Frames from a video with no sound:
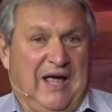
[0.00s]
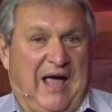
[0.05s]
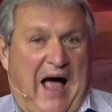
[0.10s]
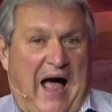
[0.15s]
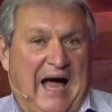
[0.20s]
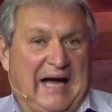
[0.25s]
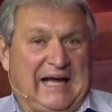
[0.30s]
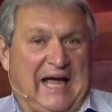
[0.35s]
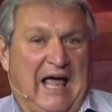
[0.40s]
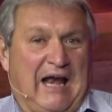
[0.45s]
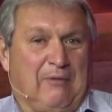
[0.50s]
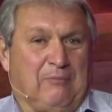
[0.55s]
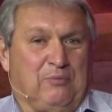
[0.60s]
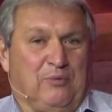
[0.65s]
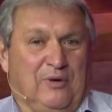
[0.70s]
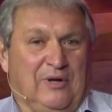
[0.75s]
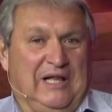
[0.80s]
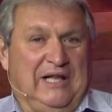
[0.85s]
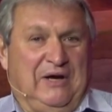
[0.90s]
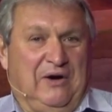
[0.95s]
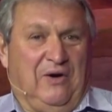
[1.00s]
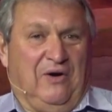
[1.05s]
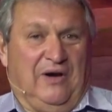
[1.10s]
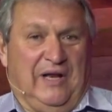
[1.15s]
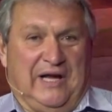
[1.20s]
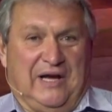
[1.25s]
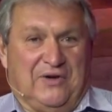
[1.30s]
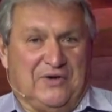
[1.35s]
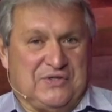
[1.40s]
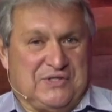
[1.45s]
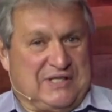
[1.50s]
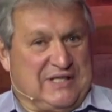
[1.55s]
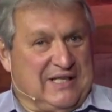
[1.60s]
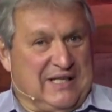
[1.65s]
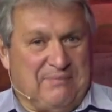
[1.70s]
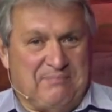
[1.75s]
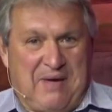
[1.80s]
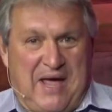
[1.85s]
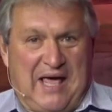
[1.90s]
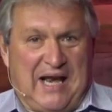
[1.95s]
I got up really early because,
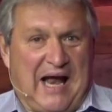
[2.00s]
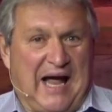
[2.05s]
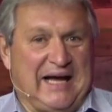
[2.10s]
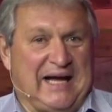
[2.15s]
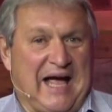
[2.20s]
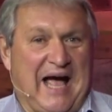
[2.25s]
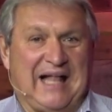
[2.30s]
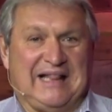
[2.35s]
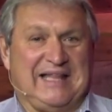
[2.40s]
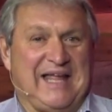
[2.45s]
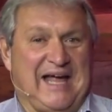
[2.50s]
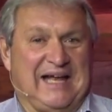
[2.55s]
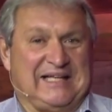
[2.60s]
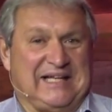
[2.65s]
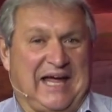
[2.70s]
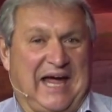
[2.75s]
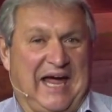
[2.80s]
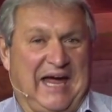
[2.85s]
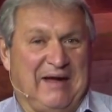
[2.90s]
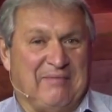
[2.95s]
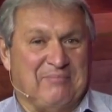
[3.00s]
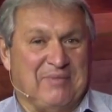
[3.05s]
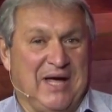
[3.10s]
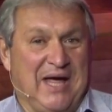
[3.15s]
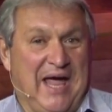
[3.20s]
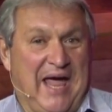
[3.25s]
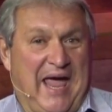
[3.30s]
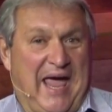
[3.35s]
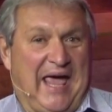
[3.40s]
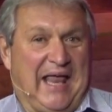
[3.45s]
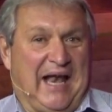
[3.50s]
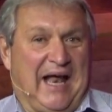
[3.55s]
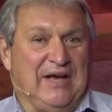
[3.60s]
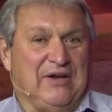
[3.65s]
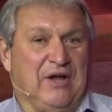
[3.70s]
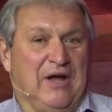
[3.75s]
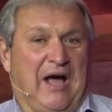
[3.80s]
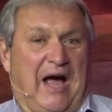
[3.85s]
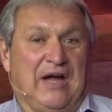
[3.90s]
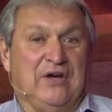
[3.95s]
man, I got that game. And
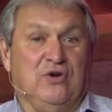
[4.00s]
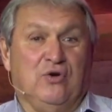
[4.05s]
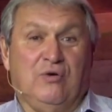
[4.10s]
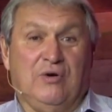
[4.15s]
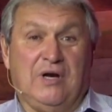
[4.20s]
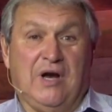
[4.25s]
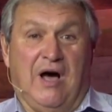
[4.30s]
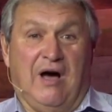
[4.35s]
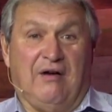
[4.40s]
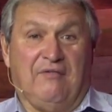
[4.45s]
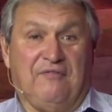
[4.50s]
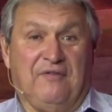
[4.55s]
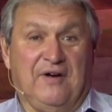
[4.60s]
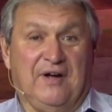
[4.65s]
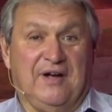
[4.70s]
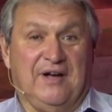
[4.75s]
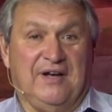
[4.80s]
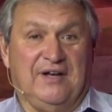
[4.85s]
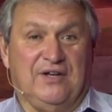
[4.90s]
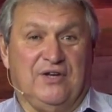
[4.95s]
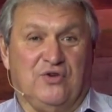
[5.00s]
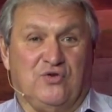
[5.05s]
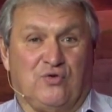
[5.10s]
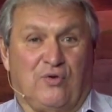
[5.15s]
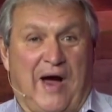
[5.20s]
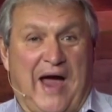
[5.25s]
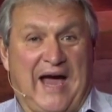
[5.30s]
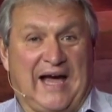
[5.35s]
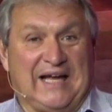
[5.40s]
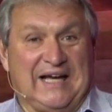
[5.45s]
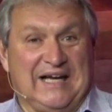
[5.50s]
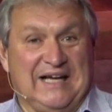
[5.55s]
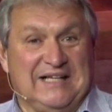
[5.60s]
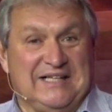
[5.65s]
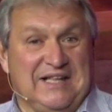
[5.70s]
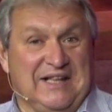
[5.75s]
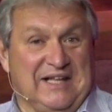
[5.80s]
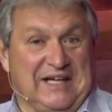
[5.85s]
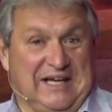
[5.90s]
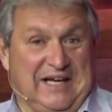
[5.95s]
I knew enough to drag it
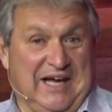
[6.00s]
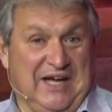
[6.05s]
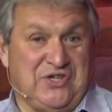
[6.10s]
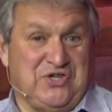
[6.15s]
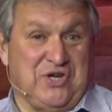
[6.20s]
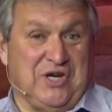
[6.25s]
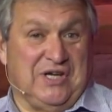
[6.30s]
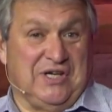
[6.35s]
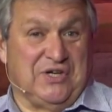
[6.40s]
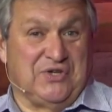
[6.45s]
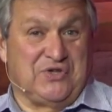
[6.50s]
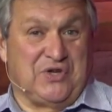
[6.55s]
into the kitchen to